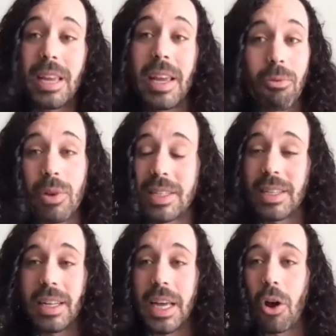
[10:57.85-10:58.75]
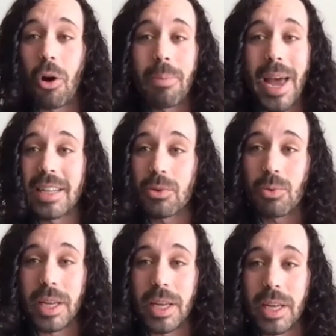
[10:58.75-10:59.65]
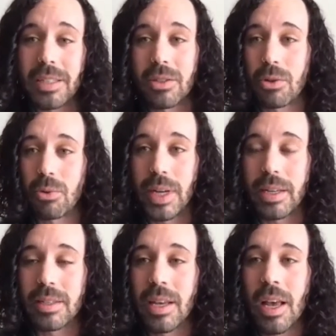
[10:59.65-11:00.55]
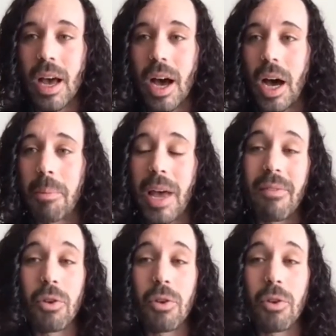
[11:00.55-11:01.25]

recently at all, past week, past 2 weeks? Have you been